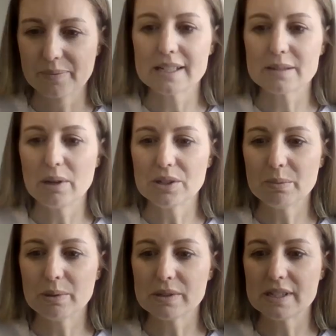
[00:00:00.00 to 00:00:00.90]
has
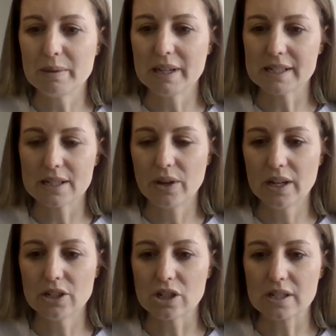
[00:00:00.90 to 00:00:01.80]
multiple CBS
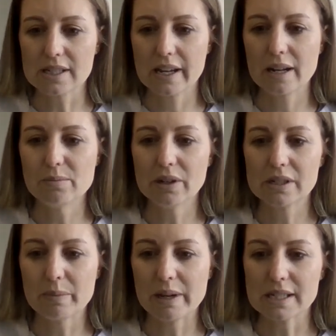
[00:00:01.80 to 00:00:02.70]
locations, can I book
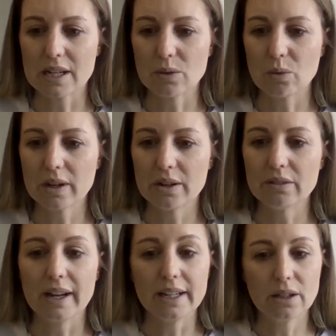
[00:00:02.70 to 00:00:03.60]
space and work out of
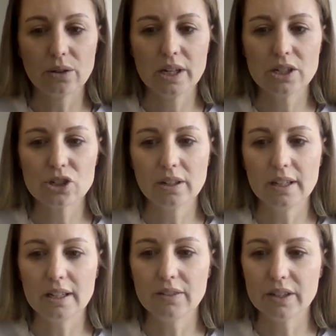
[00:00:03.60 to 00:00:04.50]
any location,
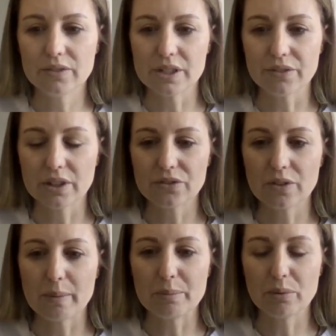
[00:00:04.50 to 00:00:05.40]
even if different
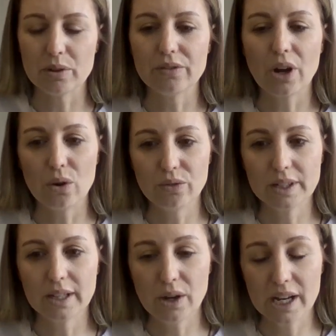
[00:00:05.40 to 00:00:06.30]
from my
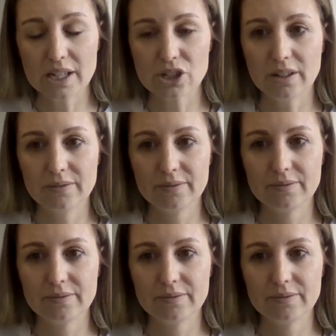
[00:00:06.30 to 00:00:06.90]
pre-COVID location?